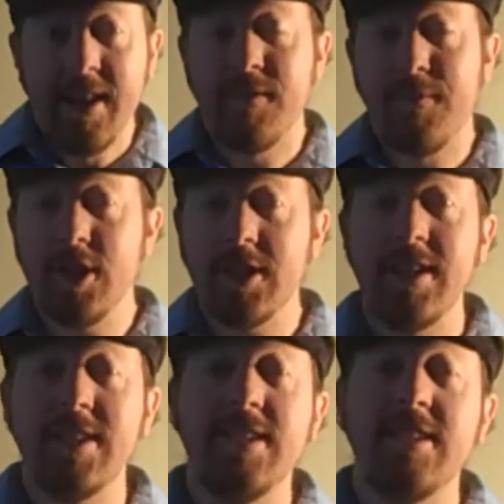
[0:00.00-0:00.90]
The first
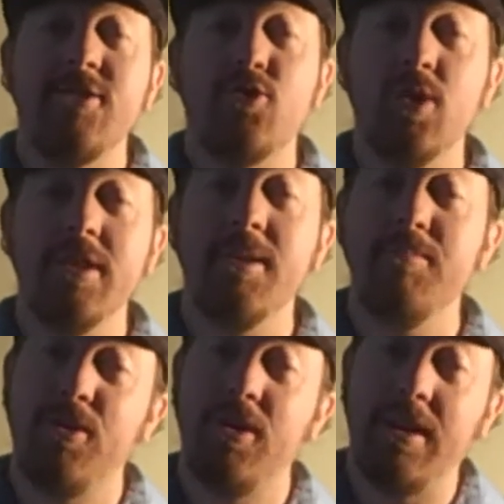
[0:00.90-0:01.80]
sentence is really
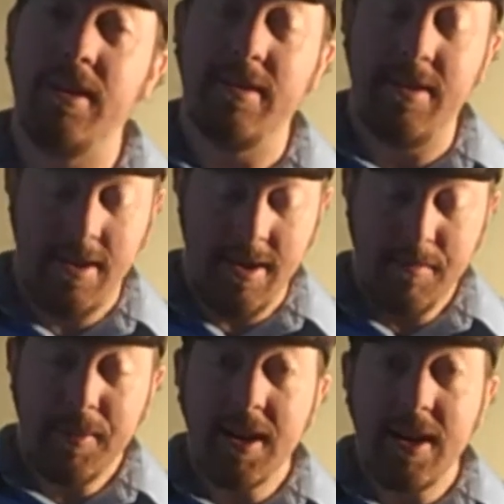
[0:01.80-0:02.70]
important
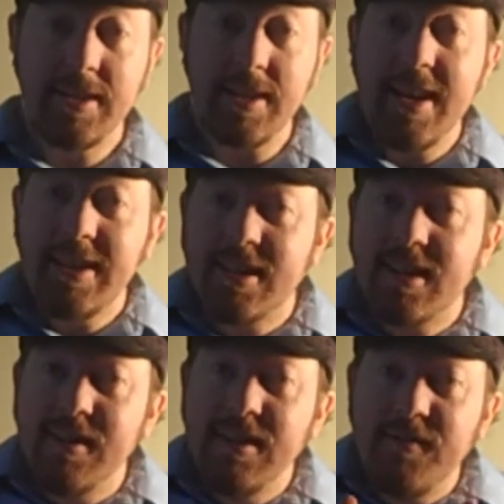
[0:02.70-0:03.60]
because it's
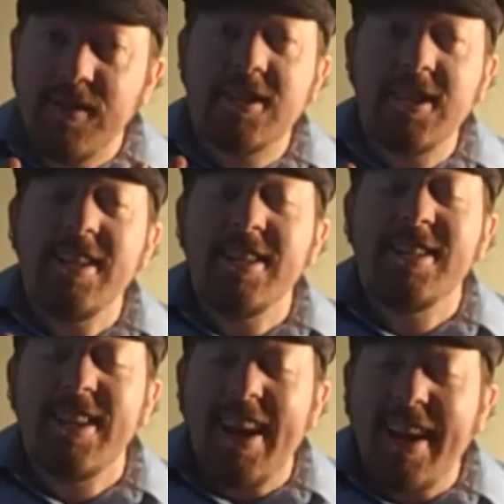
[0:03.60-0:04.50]
the
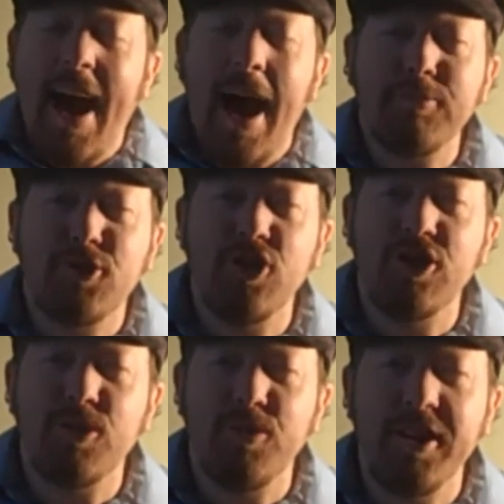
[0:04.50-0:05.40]
sentence that
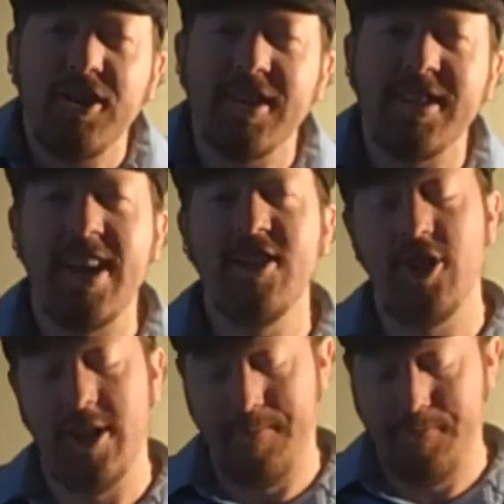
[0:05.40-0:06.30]
captures the reader's
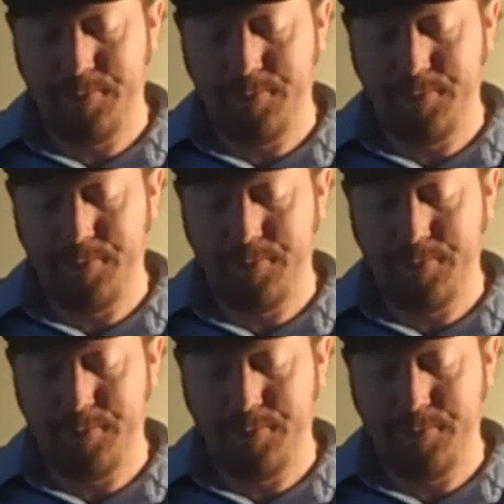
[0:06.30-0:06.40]
attention.